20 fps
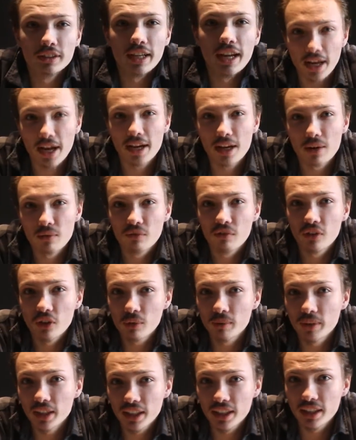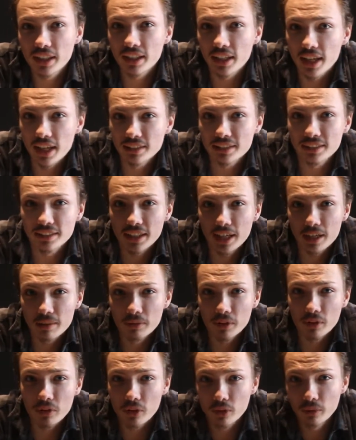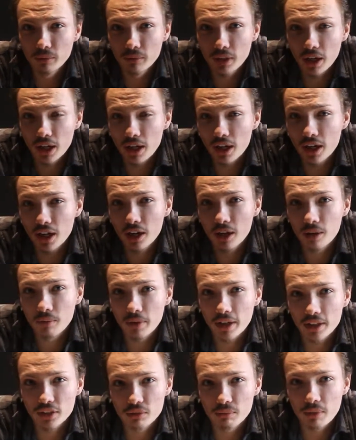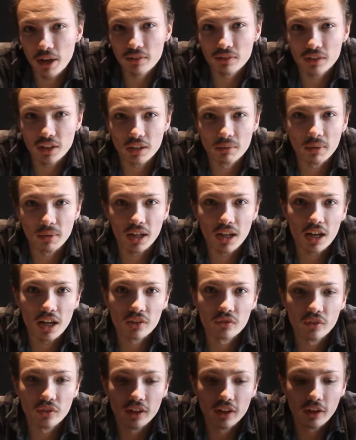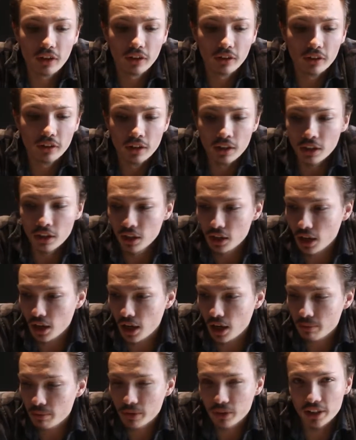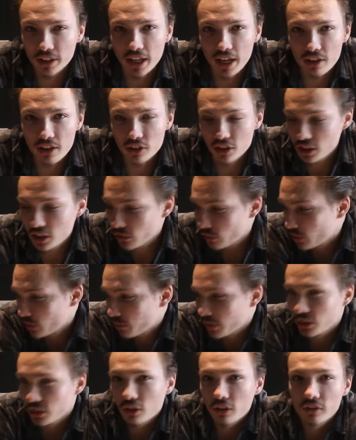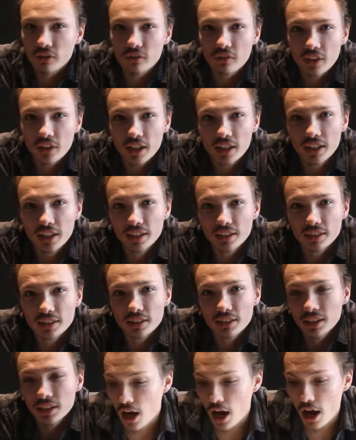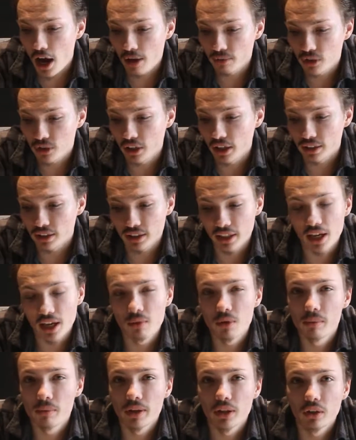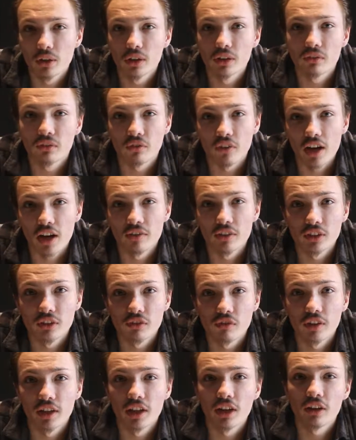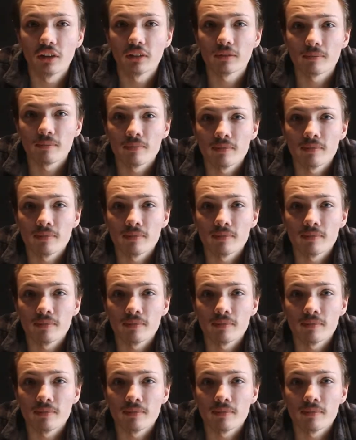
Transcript: today I'm filming in the entertainment room, as you may have seen in my last video. I'm on the couch here with my dog Felix. So yeah, today we'll be doing the favorites video.